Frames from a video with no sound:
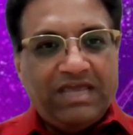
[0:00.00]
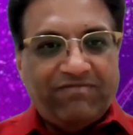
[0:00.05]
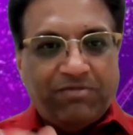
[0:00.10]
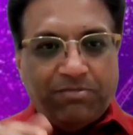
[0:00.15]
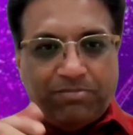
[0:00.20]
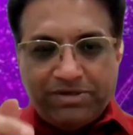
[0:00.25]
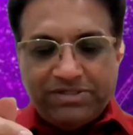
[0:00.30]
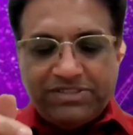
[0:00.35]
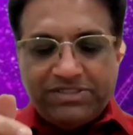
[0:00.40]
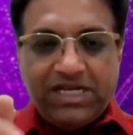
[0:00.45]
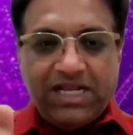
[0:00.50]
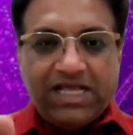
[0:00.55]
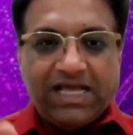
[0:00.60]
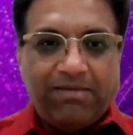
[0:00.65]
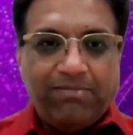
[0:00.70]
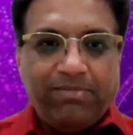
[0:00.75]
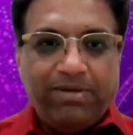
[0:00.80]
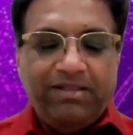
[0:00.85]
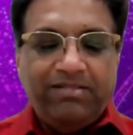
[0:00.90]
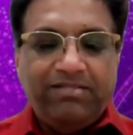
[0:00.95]
If a person
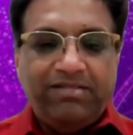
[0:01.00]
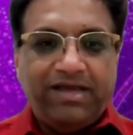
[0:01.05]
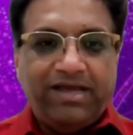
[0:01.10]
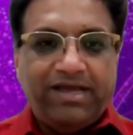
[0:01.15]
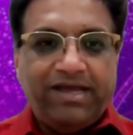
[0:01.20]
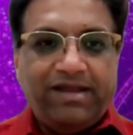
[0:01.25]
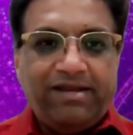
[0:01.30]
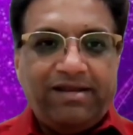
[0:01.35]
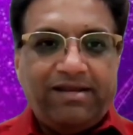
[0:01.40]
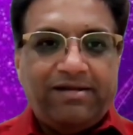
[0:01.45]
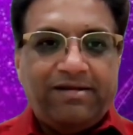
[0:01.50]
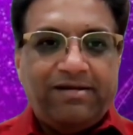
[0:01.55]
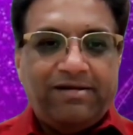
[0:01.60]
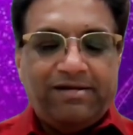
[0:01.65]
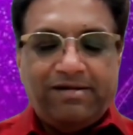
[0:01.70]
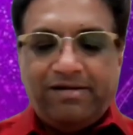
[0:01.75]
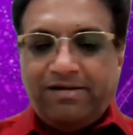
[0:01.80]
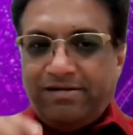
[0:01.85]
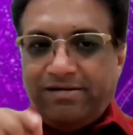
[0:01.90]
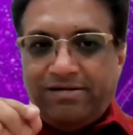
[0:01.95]
coming there
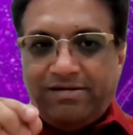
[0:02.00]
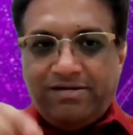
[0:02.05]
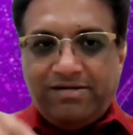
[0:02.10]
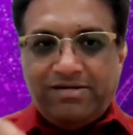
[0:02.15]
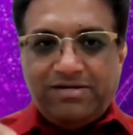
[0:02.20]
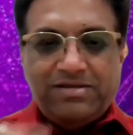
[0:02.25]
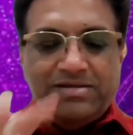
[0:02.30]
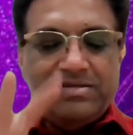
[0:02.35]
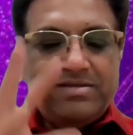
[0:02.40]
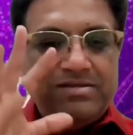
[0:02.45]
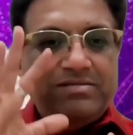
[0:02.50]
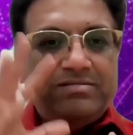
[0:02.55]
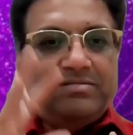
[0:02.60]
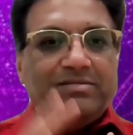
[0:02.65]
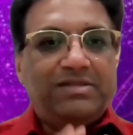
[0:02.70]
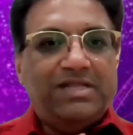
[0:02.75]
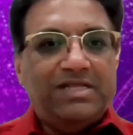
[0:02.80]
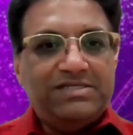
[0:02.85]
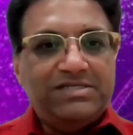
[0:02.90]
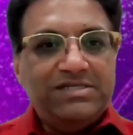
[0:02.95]

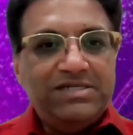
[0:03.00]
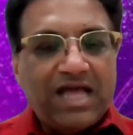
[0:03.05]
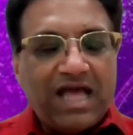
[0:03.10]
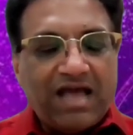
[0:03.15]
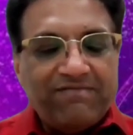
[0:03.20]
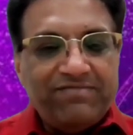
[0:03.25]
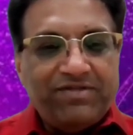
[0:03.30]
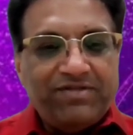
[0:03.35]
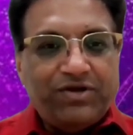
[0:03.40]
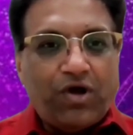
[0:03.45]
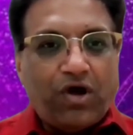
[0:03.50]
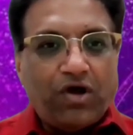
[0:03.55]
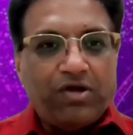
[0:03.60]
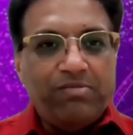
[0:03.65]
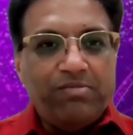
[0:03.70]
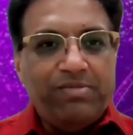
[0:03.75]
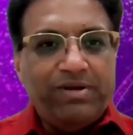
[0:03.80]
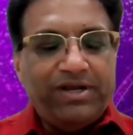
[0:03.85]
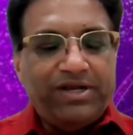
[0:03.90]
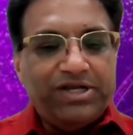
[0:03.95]
doesn't have the
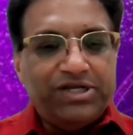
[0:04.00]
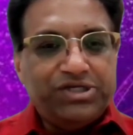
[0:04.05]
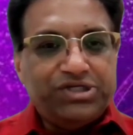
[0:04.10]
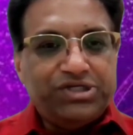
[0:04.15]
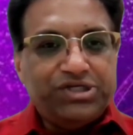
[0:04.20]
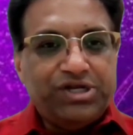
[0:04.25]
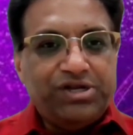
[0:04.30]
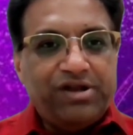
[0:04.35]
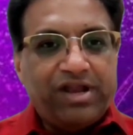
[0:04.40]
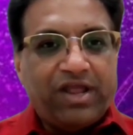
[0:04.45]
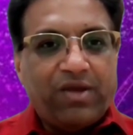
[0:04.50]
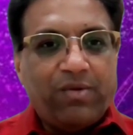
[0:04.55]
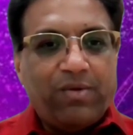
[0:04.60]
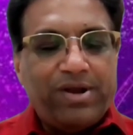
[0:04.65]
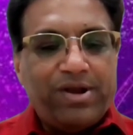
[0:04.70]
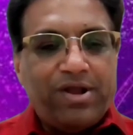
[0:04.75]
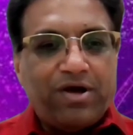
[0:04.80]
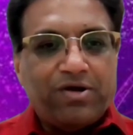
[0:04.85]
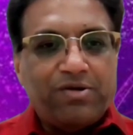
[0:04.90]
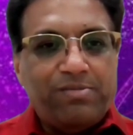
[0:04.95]

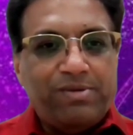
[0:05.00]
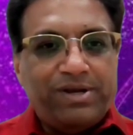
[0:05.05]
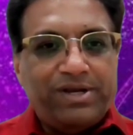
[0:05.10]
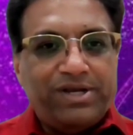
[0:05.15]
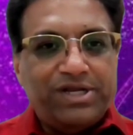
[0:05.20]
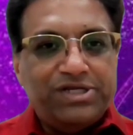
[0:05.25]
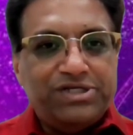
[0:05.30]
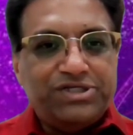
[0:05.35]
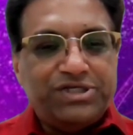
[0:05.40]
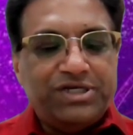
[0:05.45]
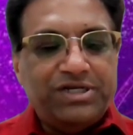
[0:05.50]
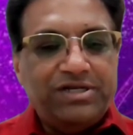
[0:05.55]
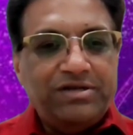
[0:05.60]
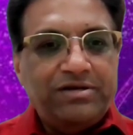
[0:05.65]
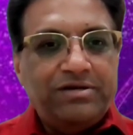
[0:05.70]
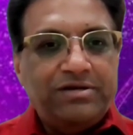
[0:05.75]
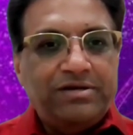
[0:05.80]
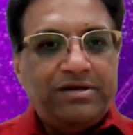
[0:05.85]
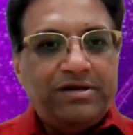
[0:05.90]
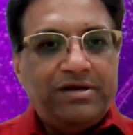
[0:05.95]
required
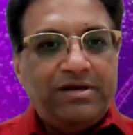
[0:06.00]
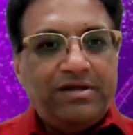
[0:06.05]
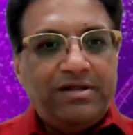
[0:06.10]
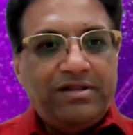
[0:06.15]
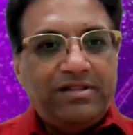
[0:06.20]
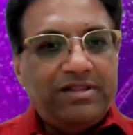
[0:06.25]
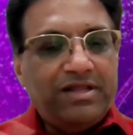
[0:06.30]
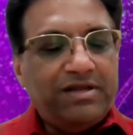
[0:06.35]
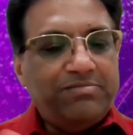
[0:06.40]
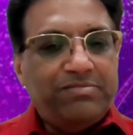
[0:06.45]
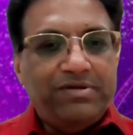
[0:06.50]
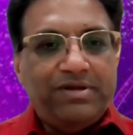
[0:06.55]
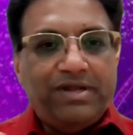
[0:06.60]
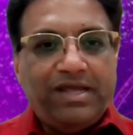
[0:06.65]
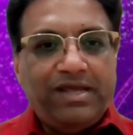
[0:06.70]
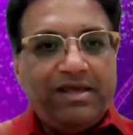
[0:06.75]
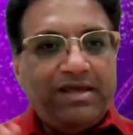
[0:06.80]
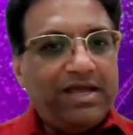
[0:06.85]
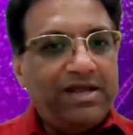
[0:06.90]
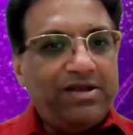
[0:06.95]
documentation, that
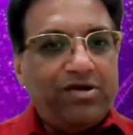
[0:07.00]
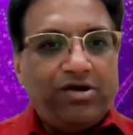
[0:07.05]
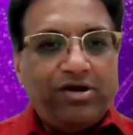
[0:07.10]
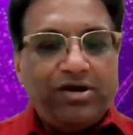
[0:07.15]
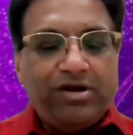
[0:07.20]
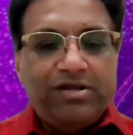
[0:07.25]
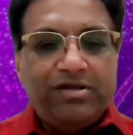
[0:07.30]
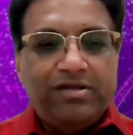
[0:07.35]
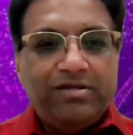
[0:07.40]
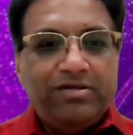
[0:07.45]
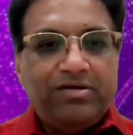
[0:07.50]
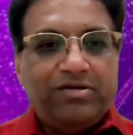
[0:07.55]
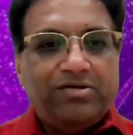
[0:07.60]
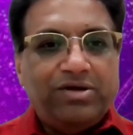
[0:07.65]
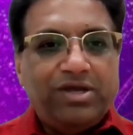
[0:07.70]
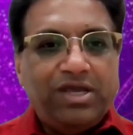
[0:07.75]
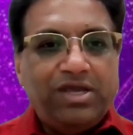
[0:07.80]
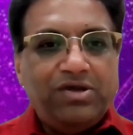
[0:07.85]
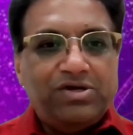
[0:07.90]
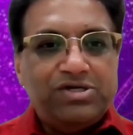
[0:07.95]

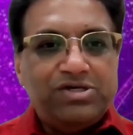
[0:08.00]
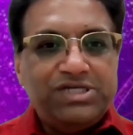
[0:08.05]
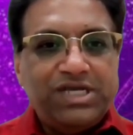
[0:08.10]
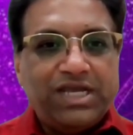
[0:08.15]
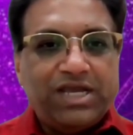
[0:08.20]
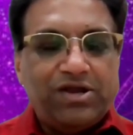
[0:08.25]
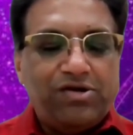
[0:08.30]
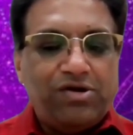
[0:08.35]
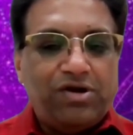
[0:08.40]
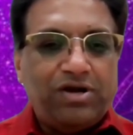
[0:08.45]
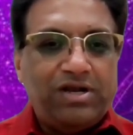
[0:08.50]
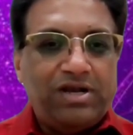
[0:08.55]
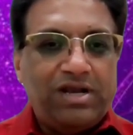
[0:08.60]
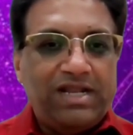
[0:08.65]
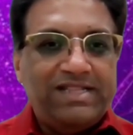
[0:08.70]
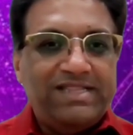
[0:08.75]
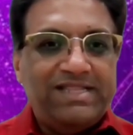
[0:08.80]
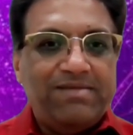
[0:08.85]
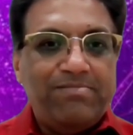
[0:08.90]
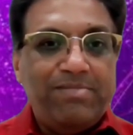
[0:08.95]
he or she cannot
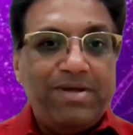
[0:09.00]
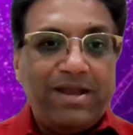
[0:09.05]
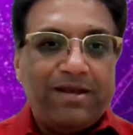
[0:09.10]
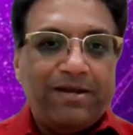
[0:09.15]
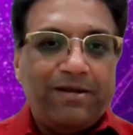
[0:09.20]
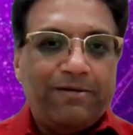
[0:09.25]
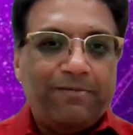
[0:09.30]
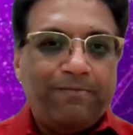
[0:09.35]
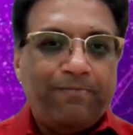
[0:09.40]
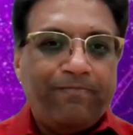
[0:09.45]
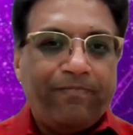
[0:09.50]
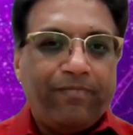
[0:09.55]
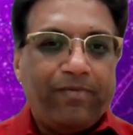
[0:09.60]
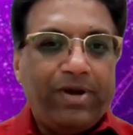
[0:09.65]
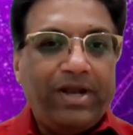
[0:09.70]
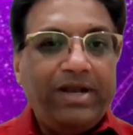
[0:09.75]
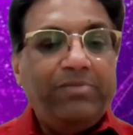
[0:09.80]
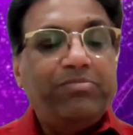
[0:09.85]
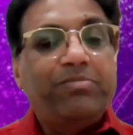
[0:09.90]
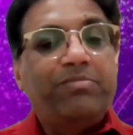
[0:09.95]
let them in,
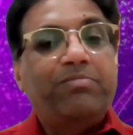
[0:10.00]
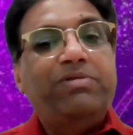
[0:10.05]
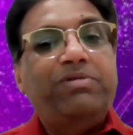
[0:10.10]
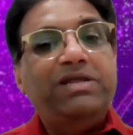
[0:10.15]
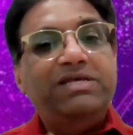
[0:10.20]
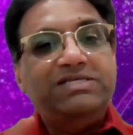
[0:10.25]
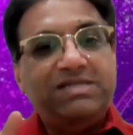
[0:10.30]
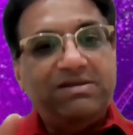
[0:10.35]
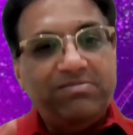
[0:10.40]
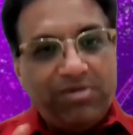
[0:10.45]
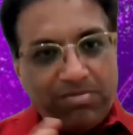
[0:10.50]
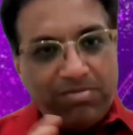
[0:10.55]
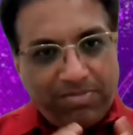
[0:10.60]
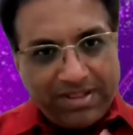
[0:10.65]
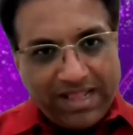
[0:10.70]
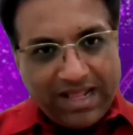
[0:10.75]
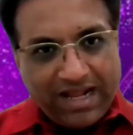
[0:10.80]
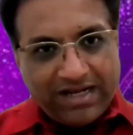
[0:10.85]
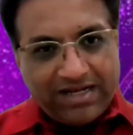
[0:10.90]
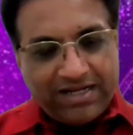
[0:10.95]
right? Please
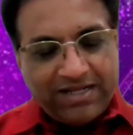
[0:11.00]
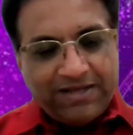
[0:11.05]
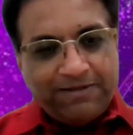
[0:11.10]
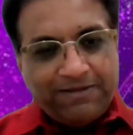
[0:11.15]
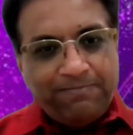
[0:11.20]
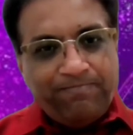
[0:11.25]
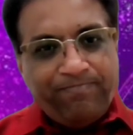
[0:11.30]
remember that.